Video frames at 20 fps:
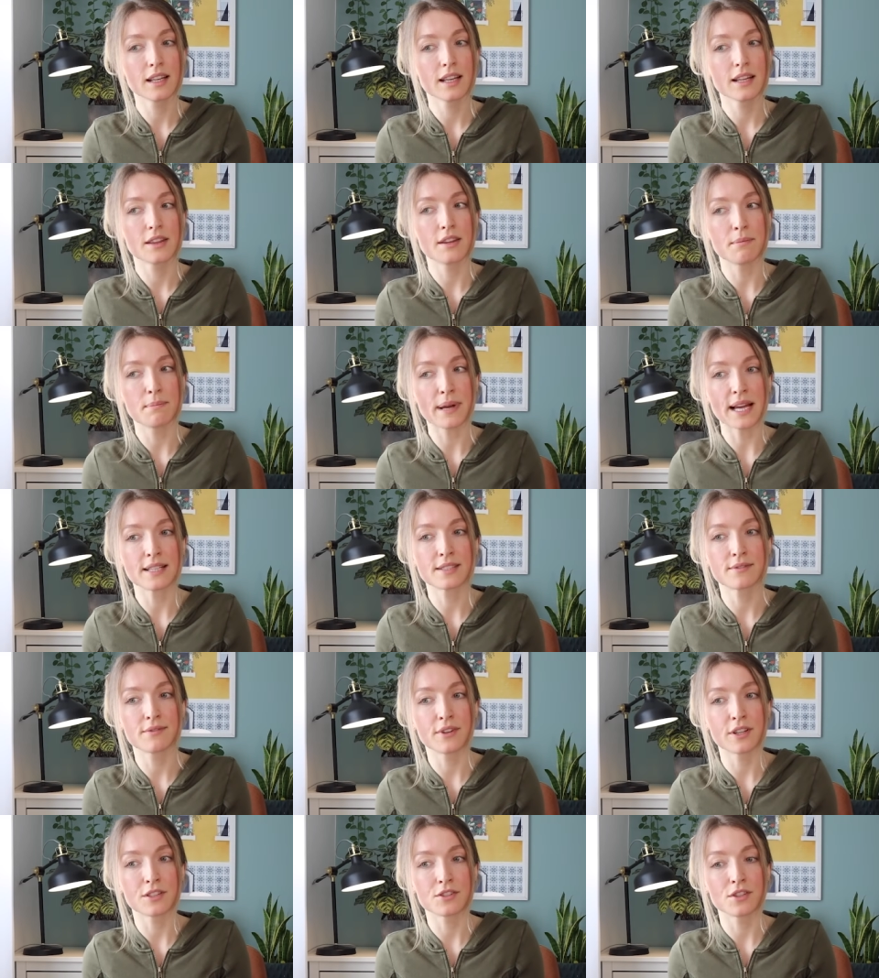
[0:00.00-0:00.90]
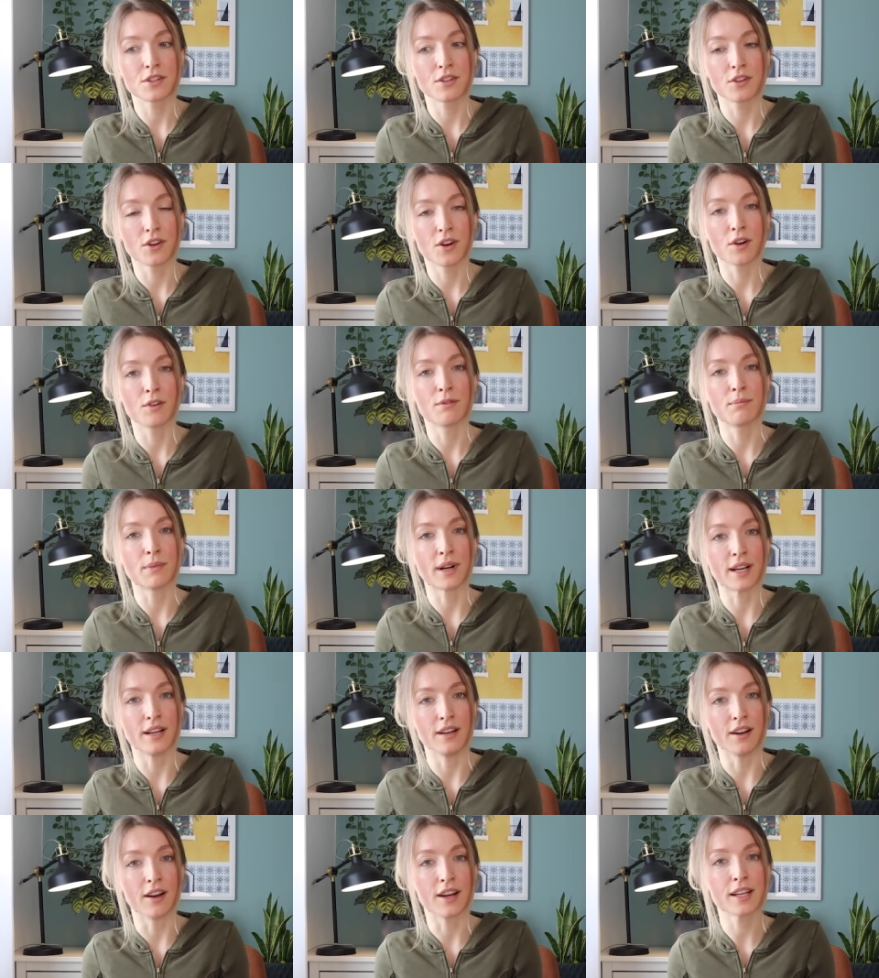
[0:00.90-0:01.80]
The best version of my
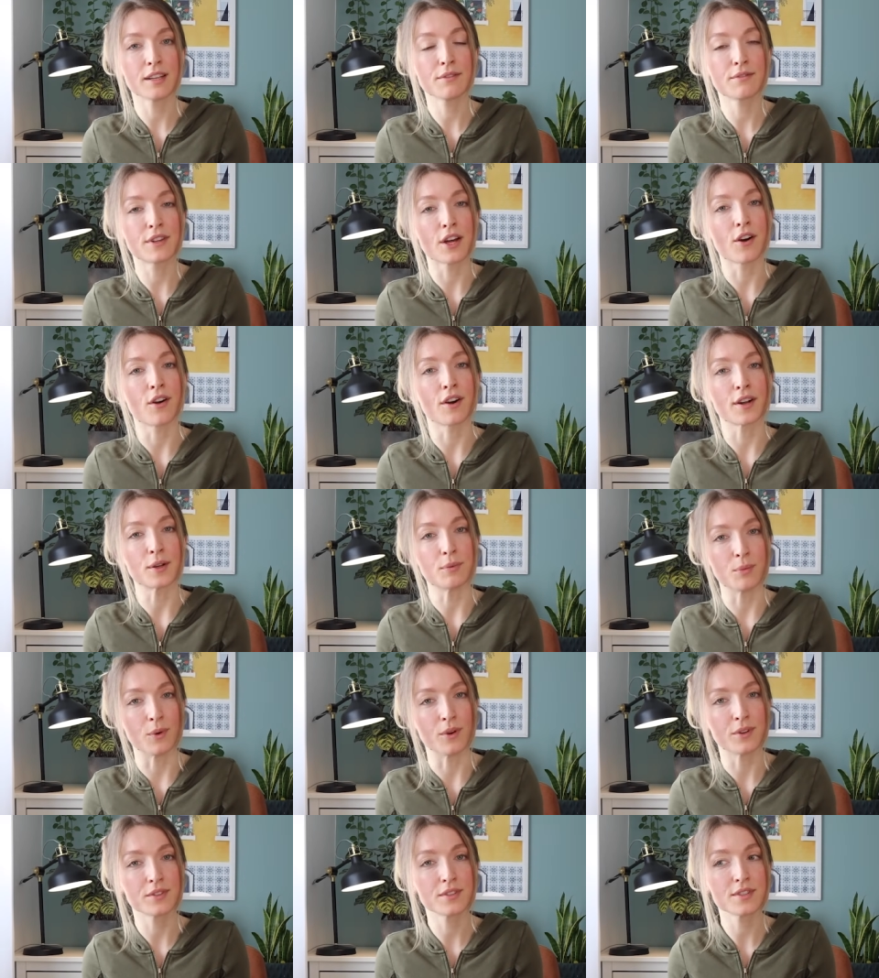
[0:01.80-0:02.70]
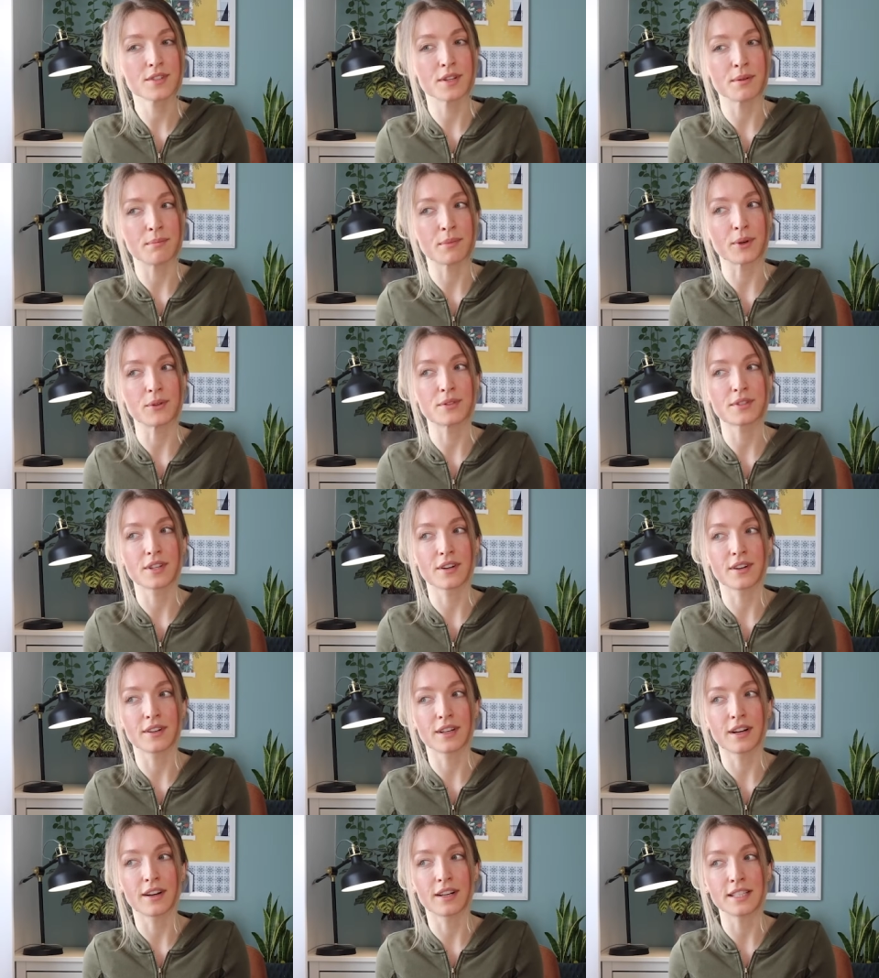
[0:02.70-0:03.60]
life that I want, the most
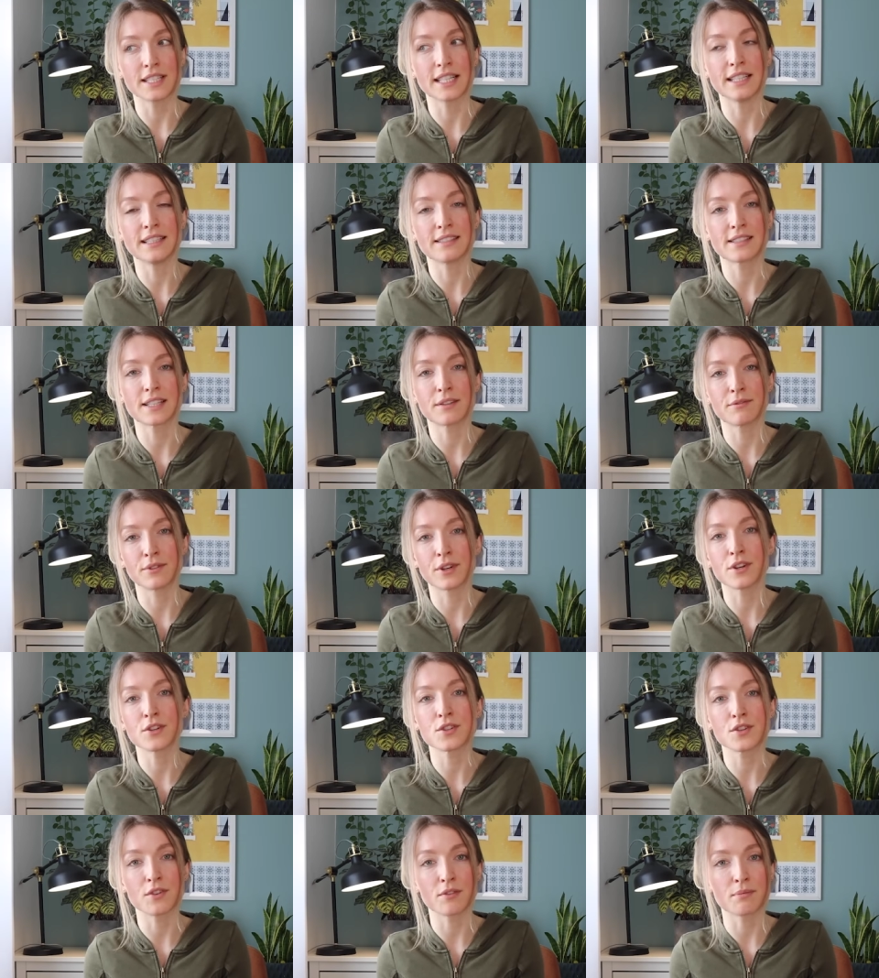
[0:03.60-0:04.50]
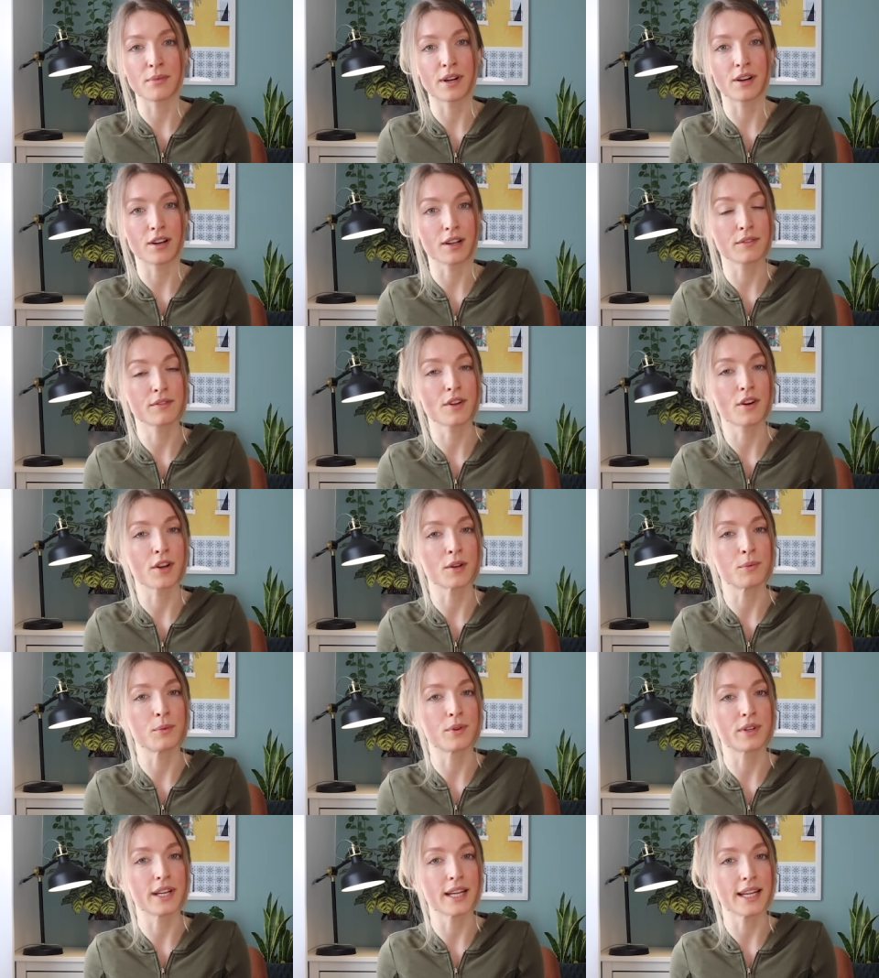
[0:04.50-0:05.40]
idealistic version of my life that I
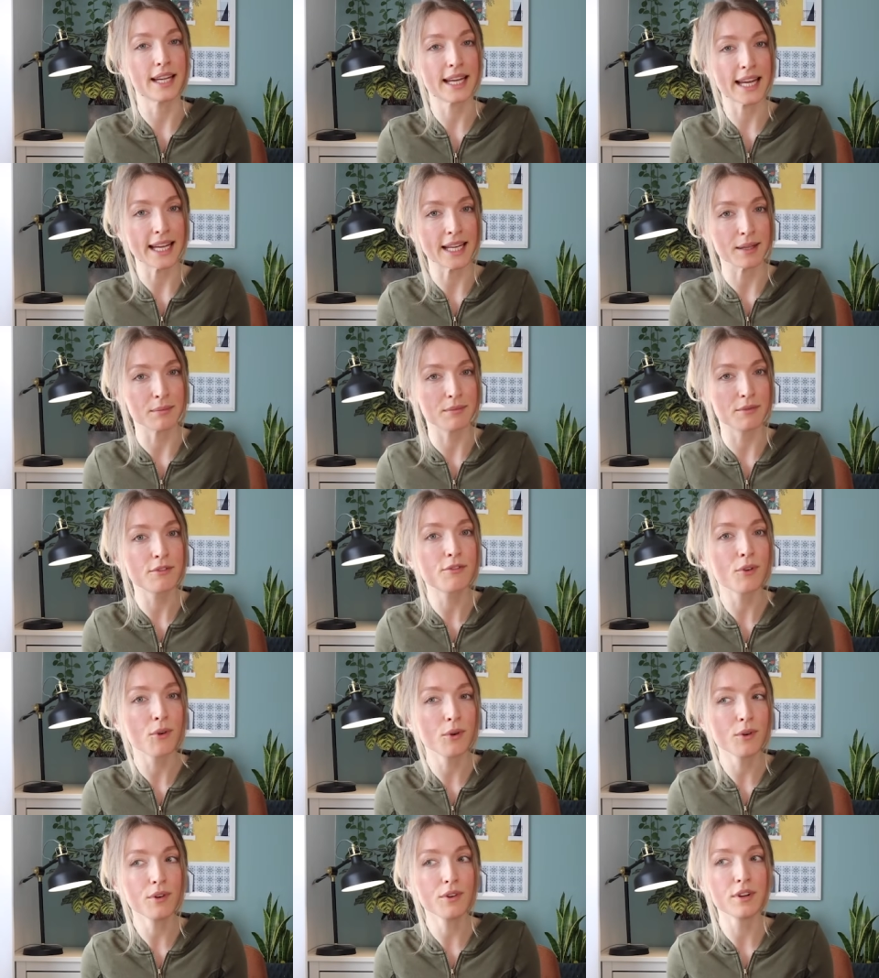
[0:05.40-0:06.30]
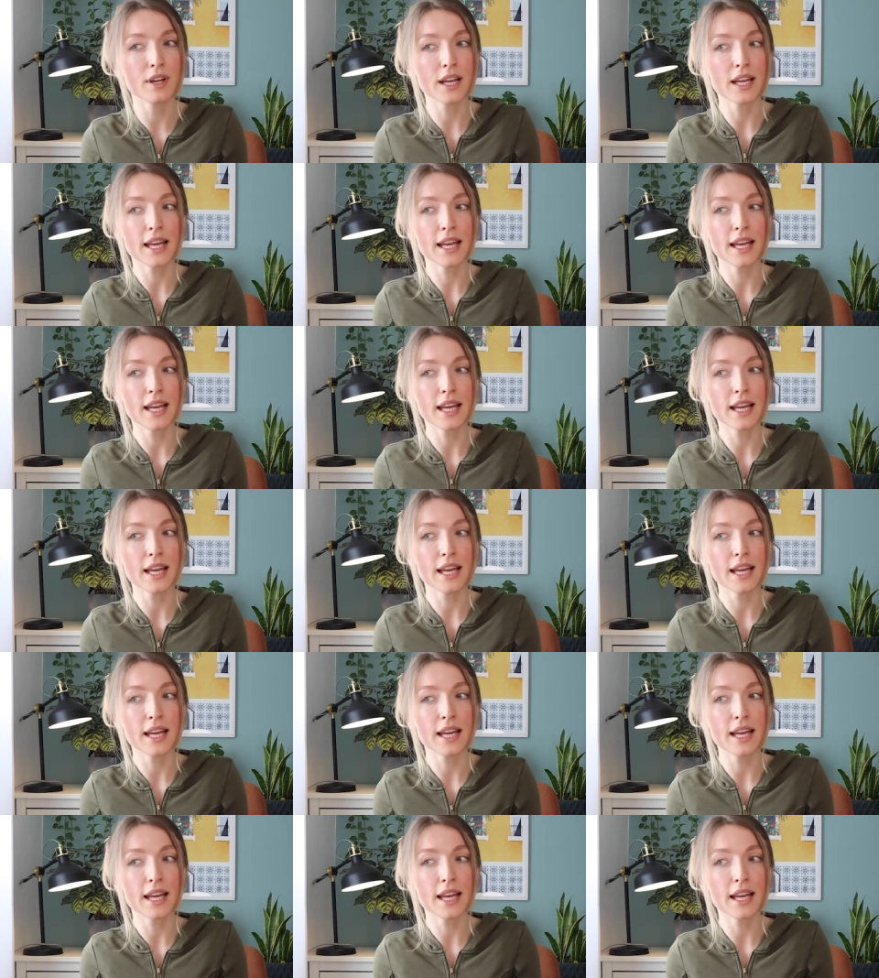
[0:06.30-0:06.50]
want to aim for.